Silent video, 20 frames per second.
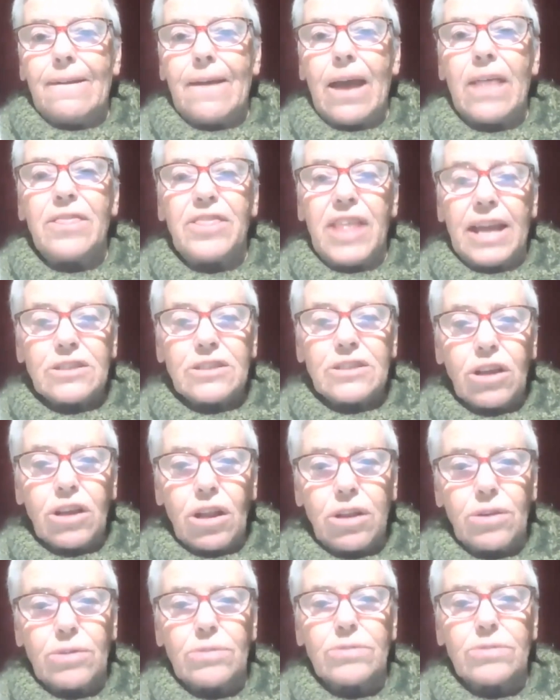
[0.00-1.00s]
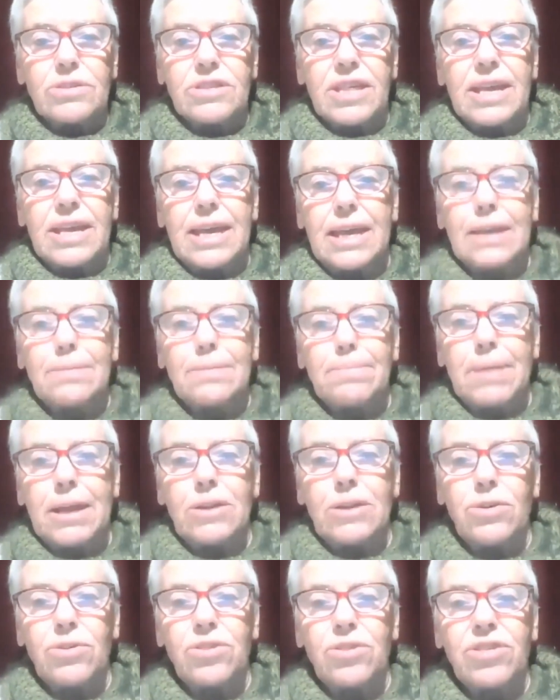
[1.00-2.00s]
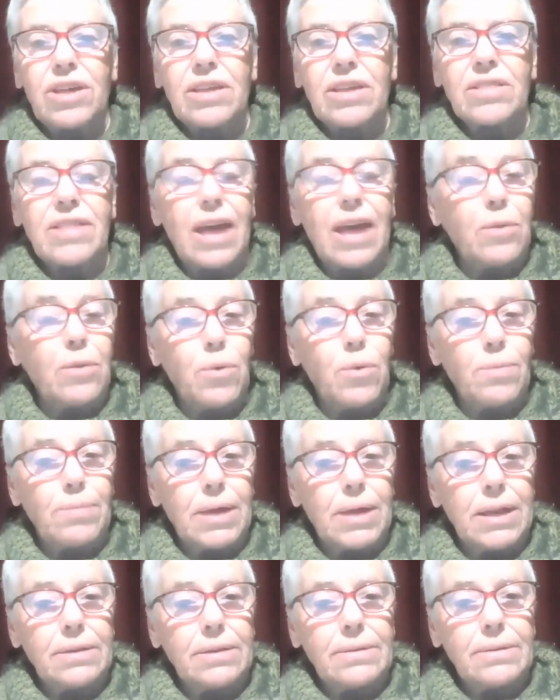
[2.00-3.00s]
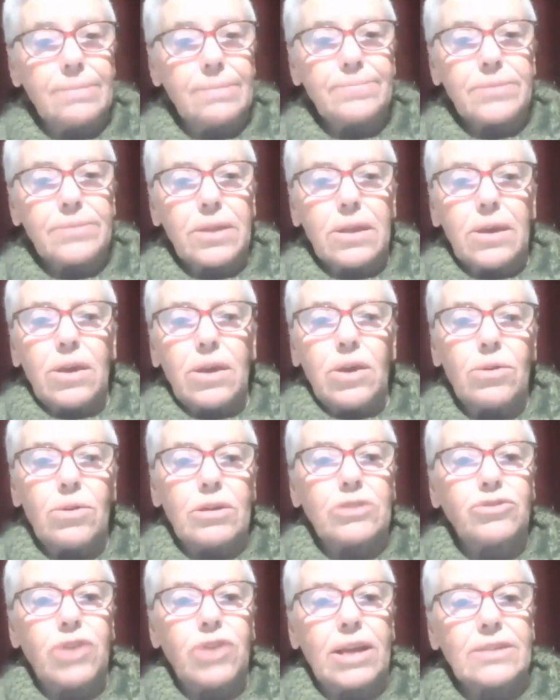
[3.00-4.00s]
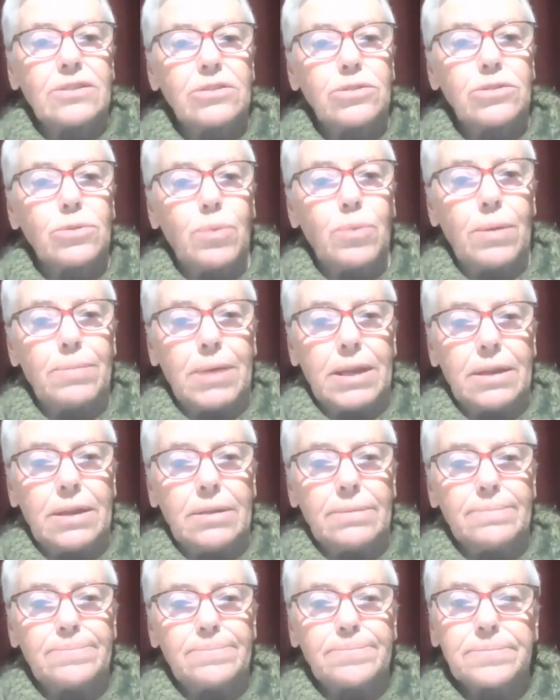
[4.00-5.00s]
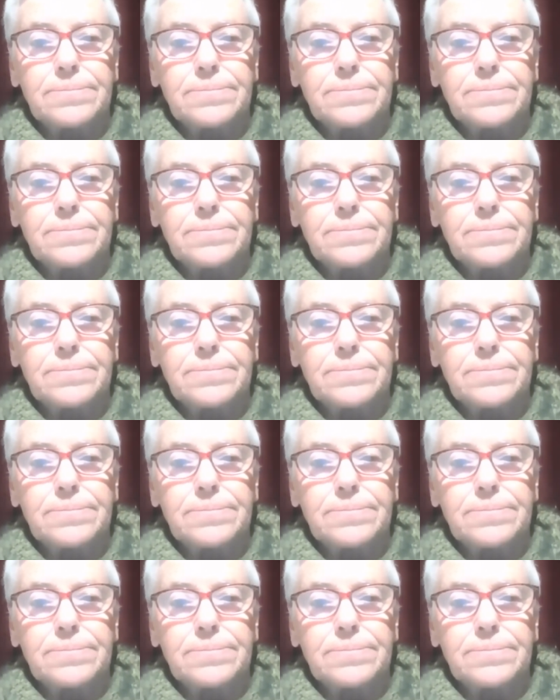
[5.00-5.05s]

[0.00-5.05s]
And that includes the het men who think they're women, who are attracted to women.